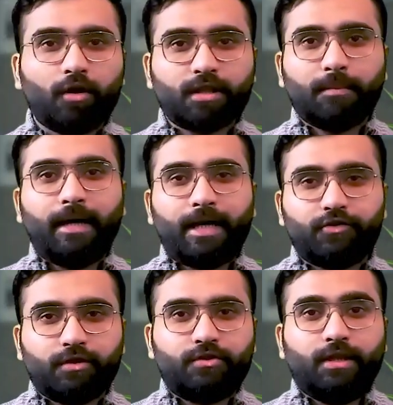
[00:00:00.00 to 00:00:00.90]
Project
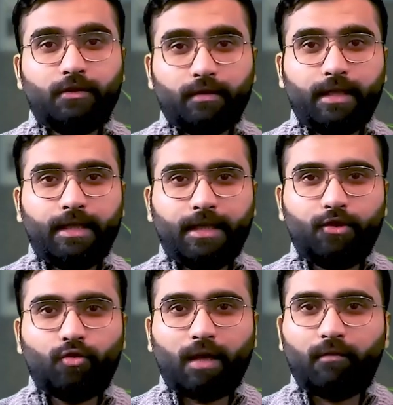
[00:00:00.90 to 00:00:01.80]
managers generally
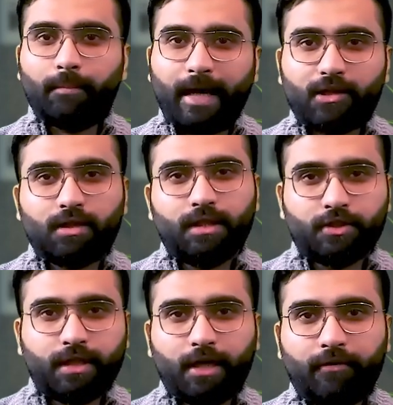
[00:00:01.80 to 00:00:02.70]
need to have a
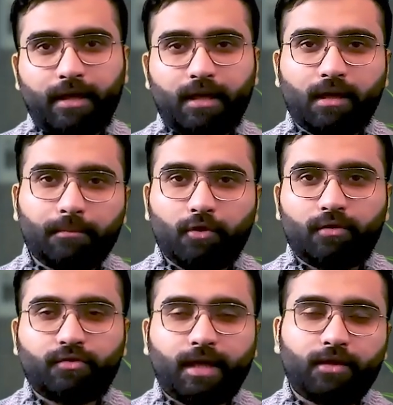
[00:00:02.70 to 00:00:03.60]
bachelor's degree in
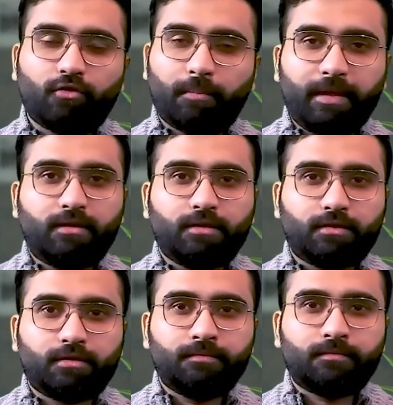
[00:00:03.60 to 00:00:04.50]
computer science or
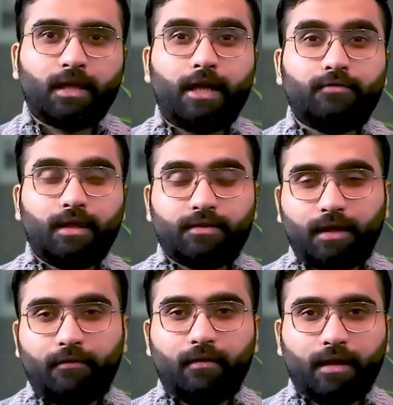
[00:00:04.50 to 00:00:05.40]
business as well as
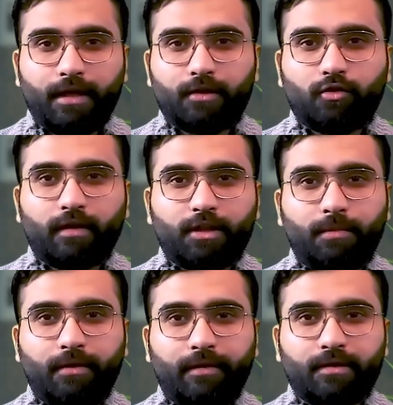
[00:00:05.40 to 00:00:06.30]
several years of
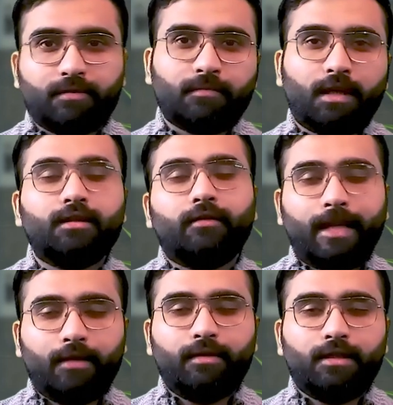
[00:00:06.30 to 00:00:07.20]
experience in the
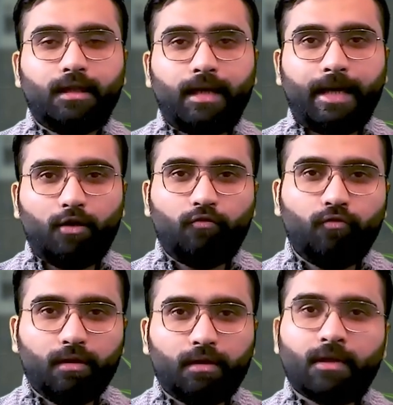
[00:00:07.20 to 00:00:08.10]
relevant line
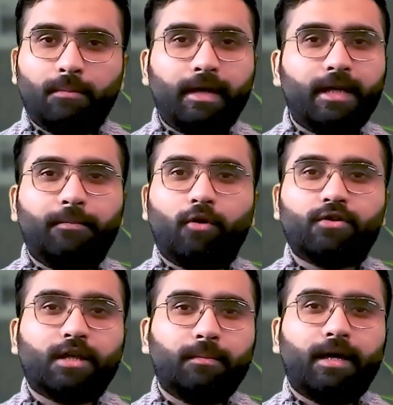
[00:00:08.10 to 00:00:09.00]
of work. Many
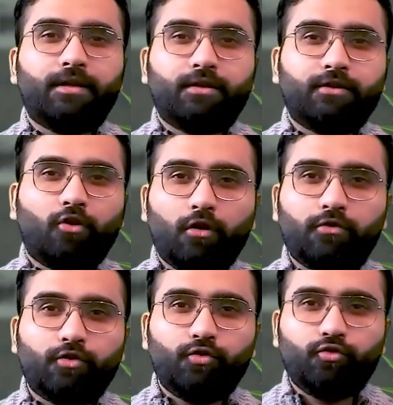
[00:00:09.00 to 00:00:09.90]
project managers
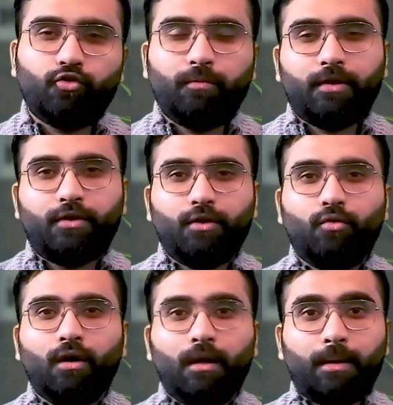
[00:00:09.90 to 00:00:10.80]
also choose to
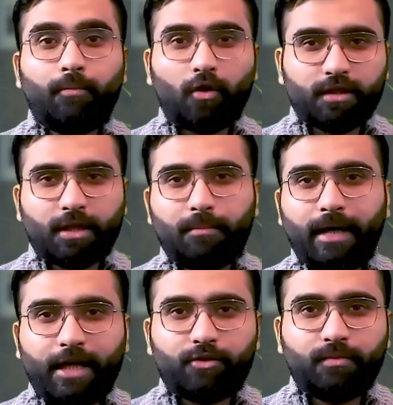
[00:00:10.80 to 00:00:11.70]
pursue a project
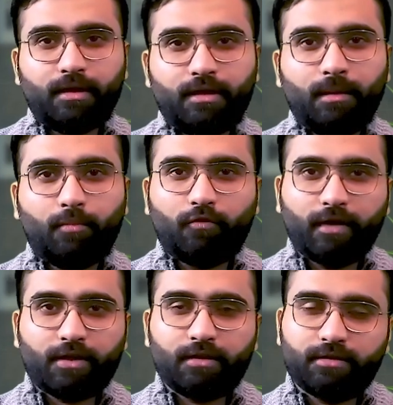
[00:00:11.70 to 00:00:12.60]
management
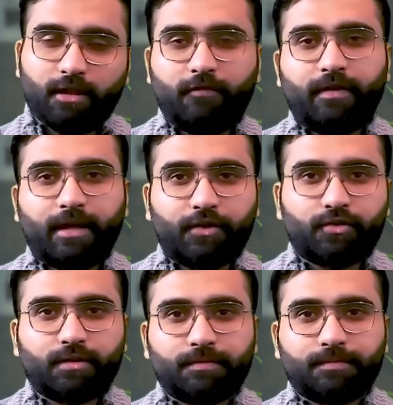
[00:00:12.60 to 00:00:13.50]
professional
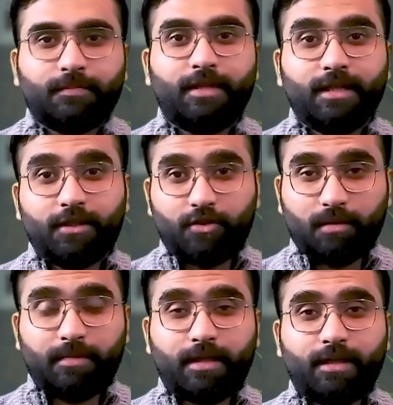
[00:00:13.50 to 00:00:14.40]
certification. They
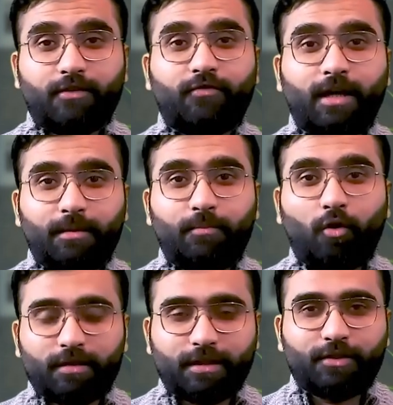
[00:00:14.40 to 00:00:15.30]
determine and define
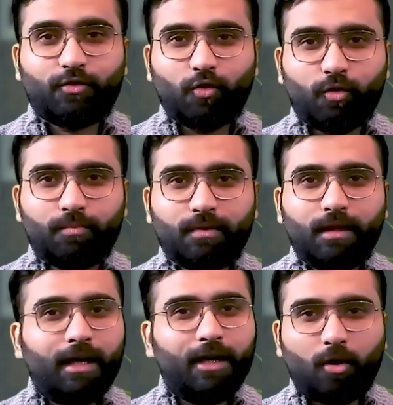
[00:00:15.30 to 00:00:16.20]
project scope
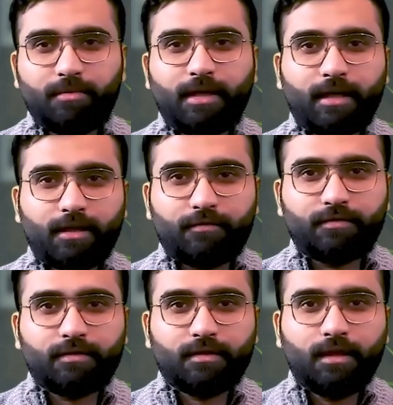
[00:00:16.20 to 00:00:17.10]
and
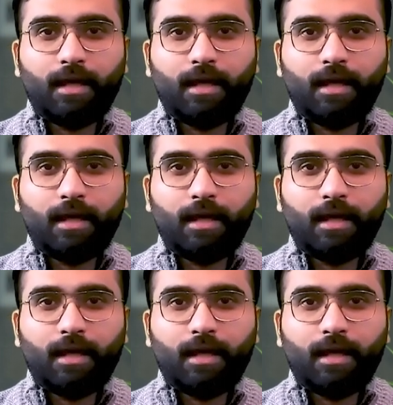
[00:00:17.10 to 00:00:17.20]
objectives